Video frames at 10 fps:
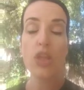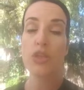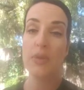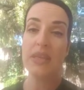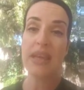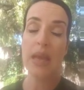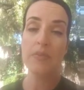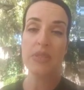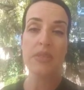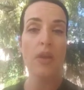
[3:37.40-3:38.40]
3
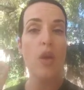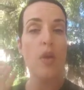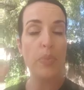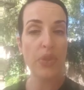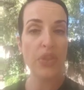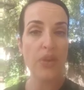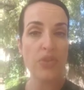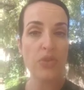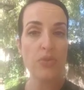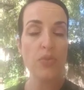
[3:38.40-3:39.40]
times per
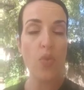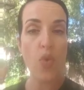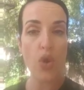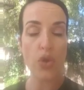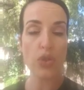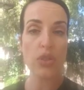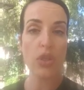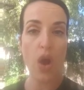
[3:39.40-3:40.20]
1,000 words